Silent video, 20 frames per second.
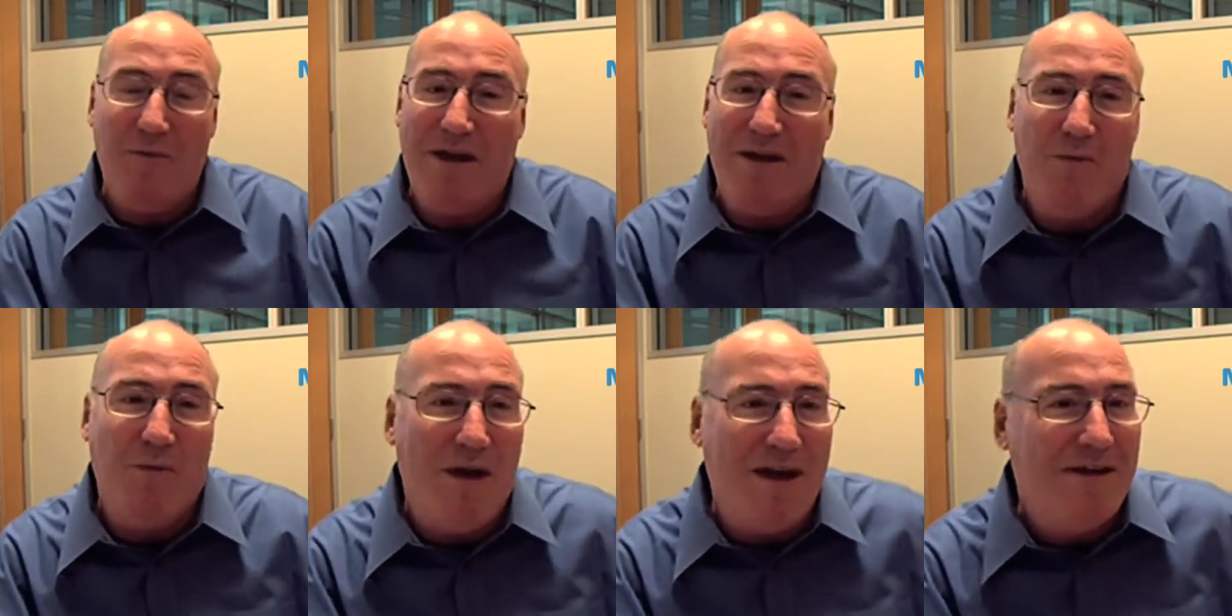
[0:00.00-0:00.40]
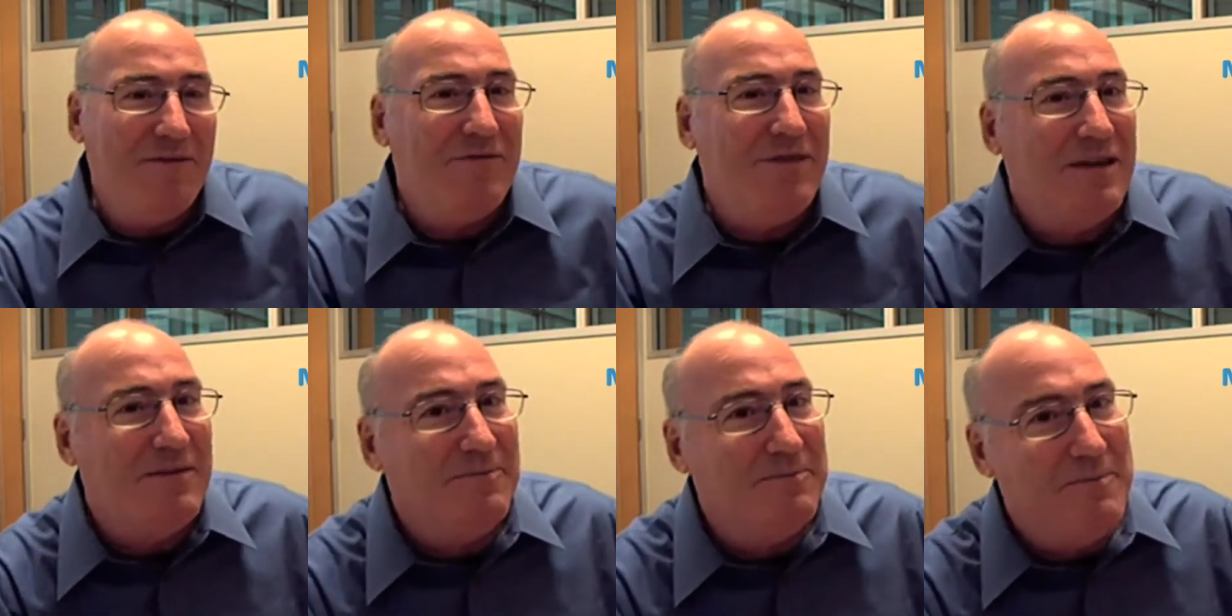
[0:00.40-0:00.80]
One
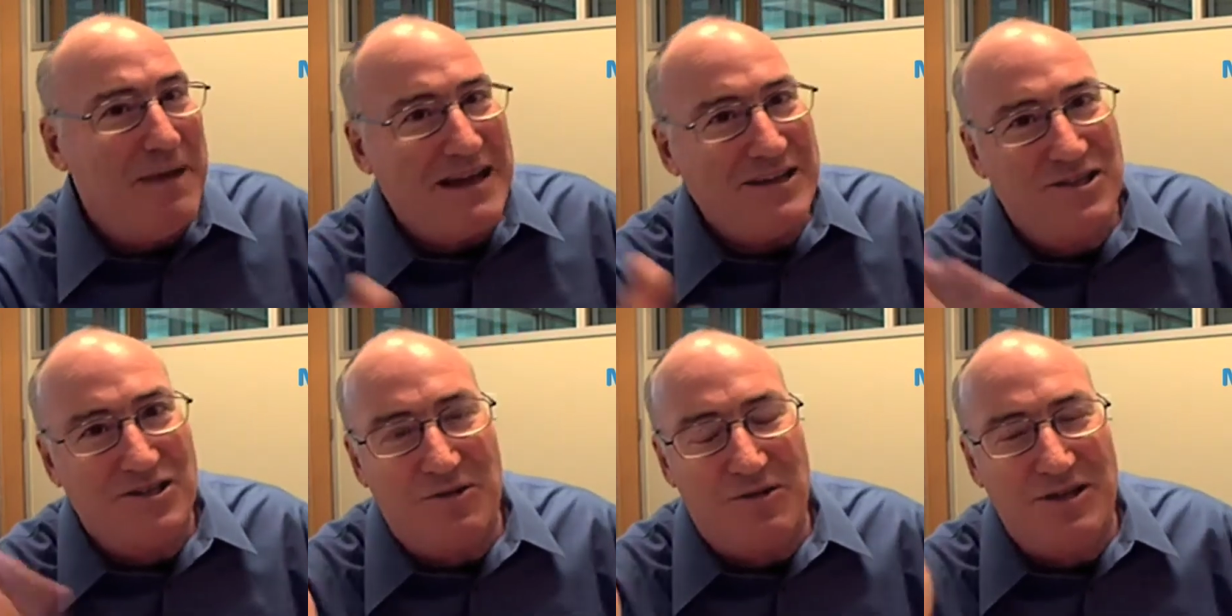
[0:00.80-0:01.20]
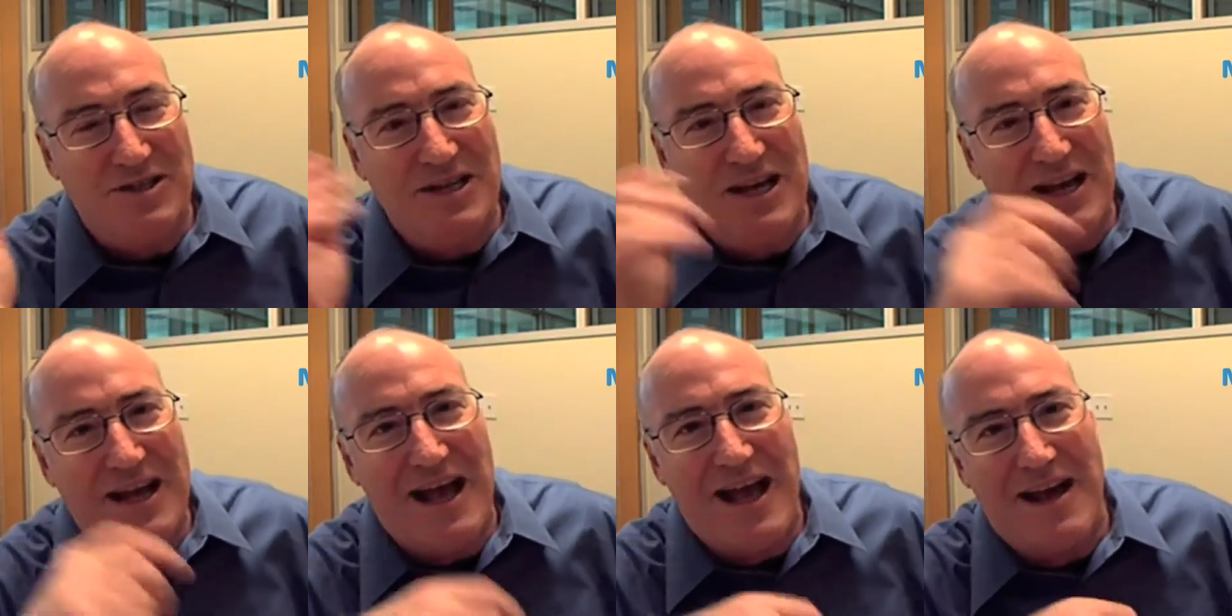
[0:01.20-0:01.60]
of the best stories
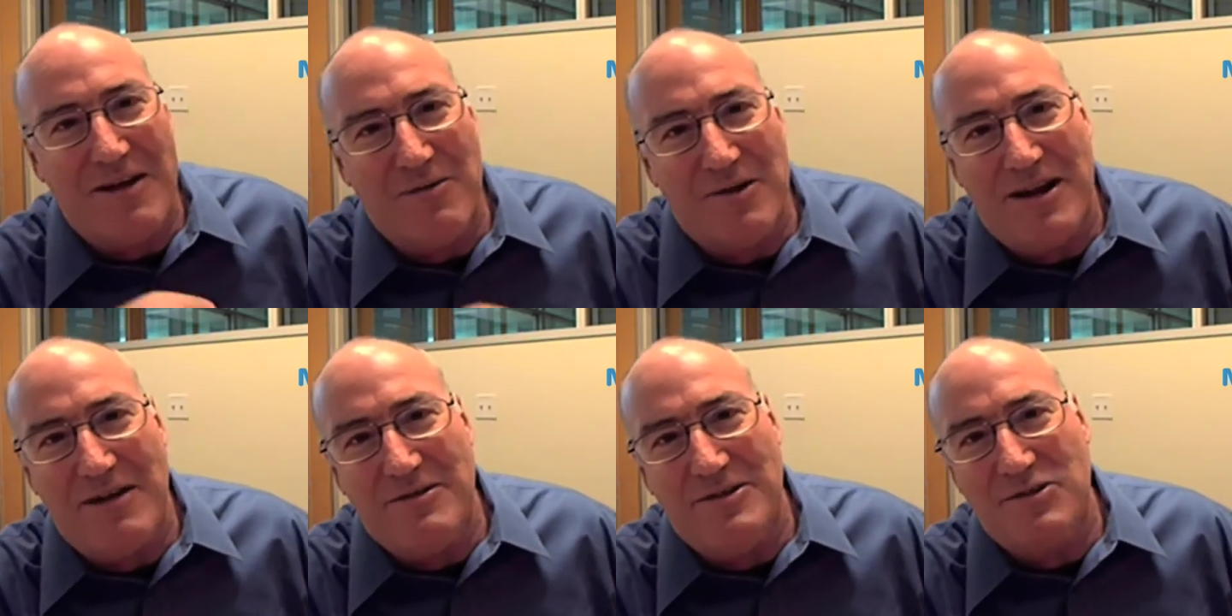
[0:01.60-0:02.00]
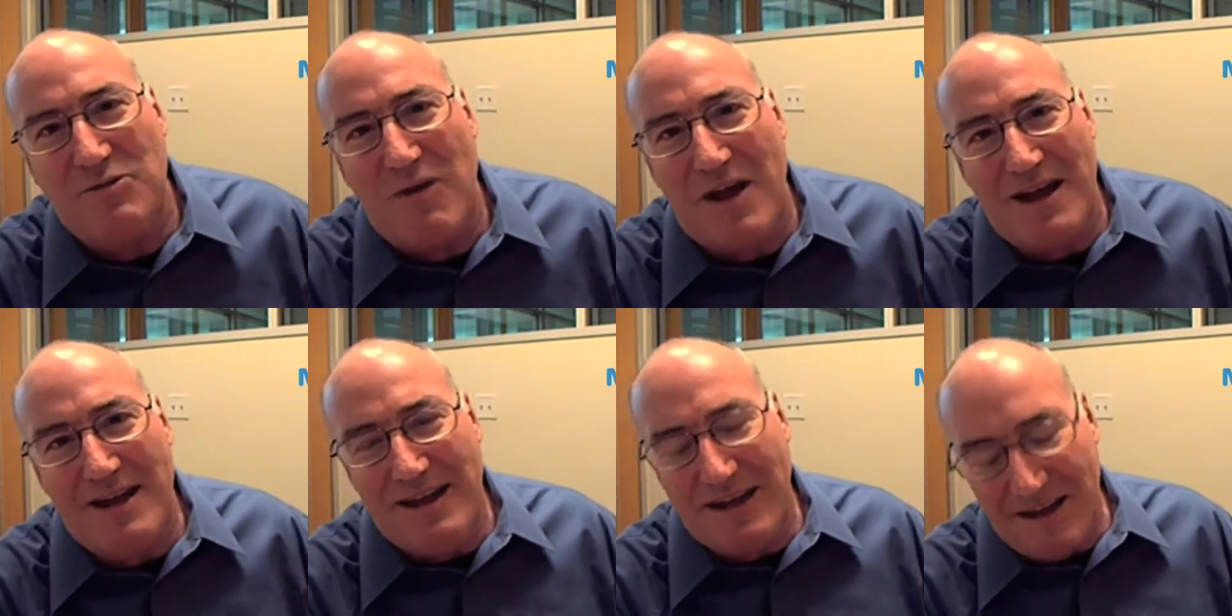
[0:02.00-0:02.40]
I got when I was
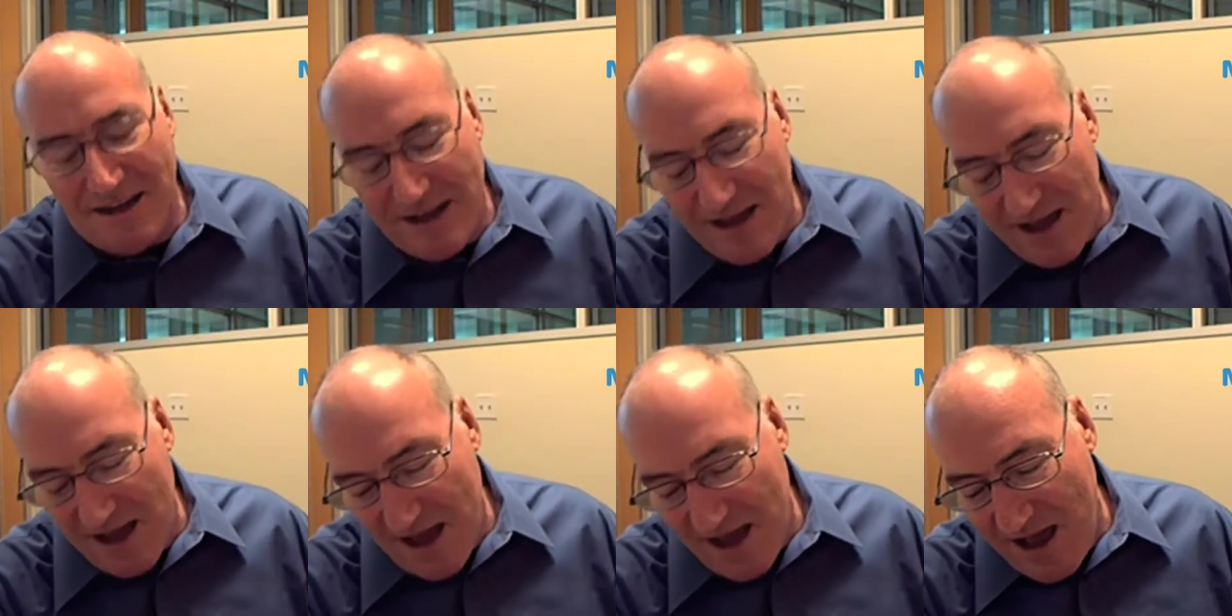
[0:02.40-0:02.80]
writing